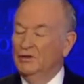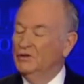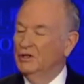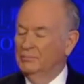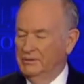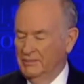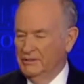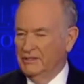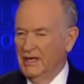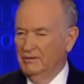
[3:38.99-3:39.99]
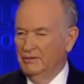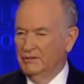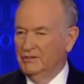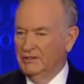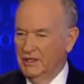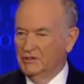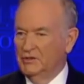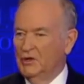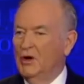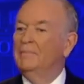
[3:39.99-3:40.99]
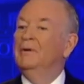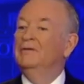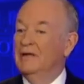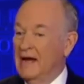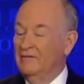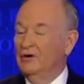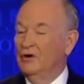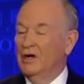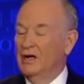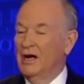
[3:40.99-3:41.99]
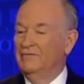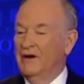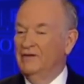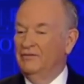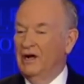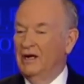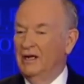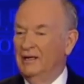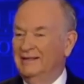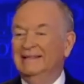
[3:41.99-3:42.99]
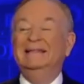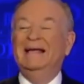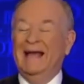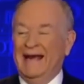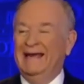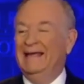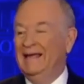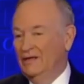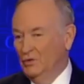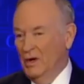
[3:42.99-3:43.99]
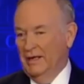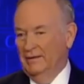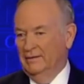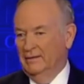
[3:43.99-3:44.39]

If you took a plebiscite, which is a yes or no, up and down vote on High Five Friday, eighty twenty.